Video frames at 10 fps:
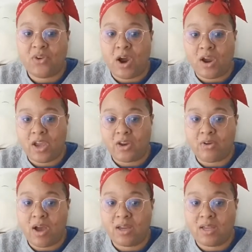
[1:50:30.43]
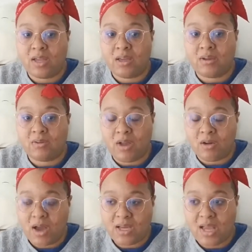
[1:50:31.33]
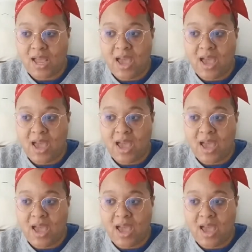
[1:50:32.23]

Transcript: Ariana Grande